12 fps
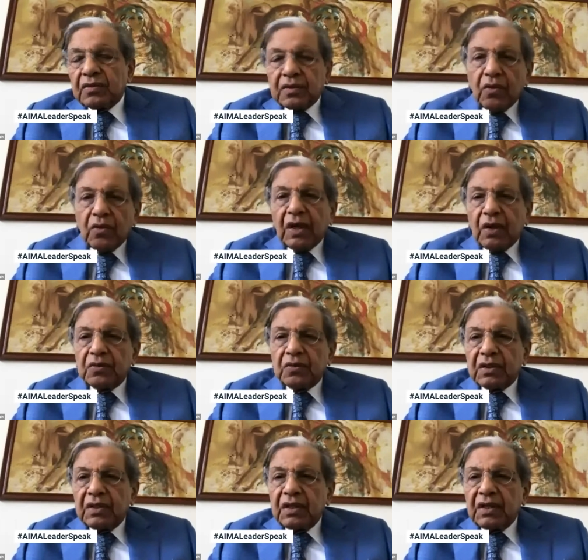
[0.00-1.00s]

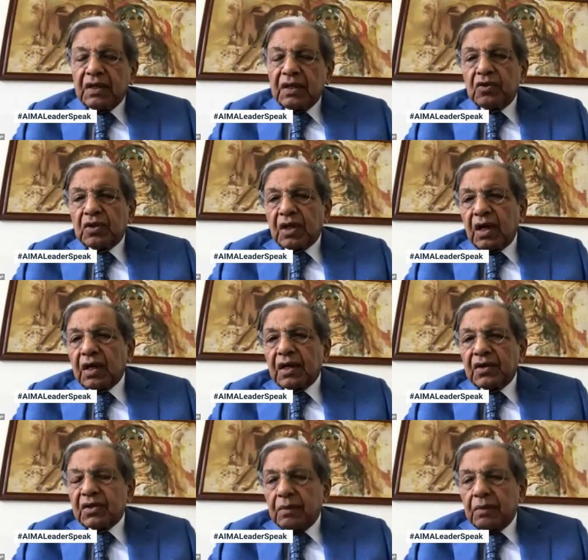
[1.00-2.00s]
slowdowns, the revenue
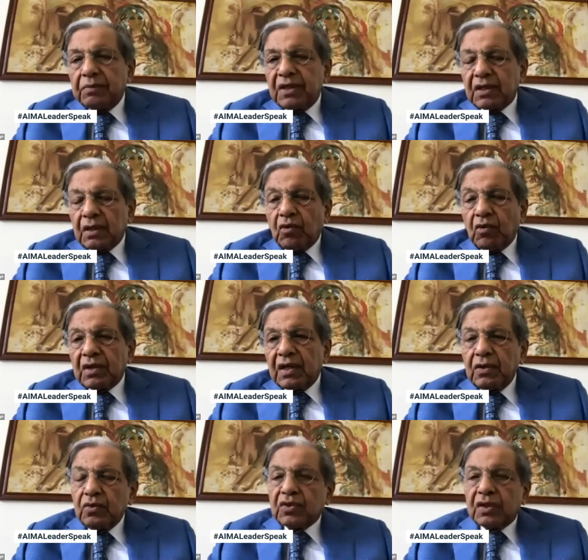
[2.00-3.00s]
targets have been somewhat
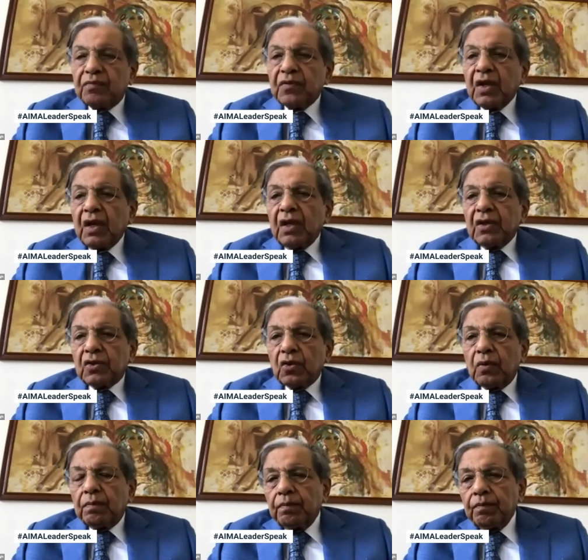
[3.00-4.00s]
elusive.
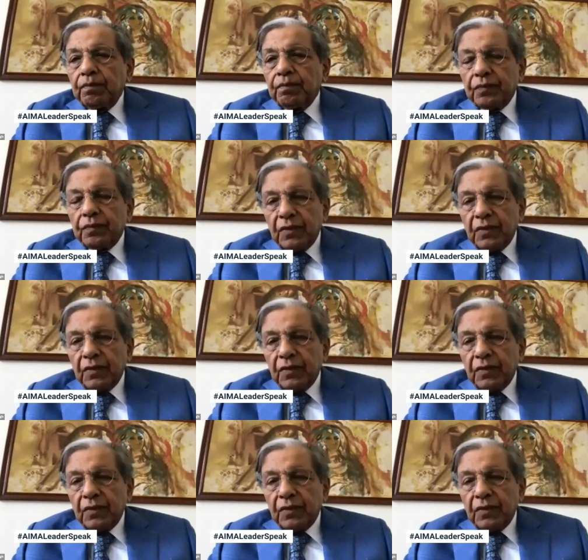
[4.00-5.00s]
So
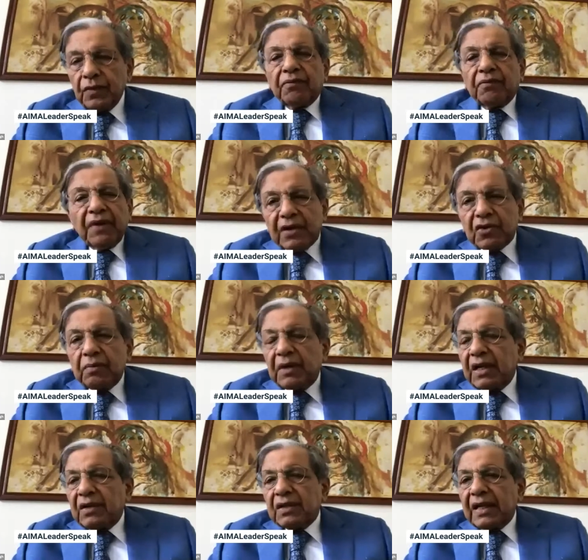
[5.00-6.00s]
the fact
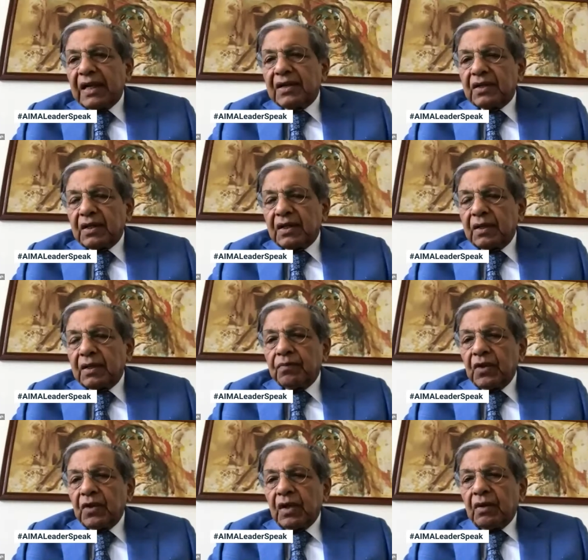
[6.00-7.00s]
remains that
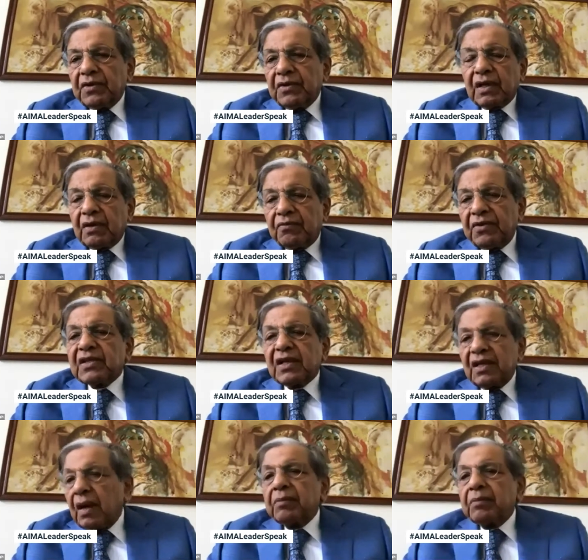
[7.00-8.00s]
fiscal
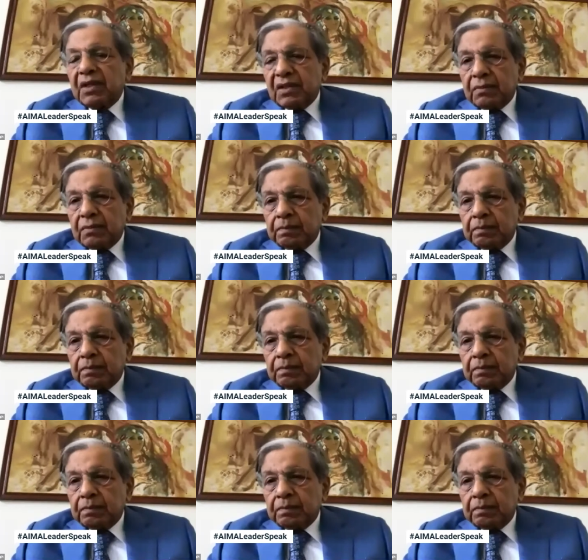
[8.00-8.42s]
numbers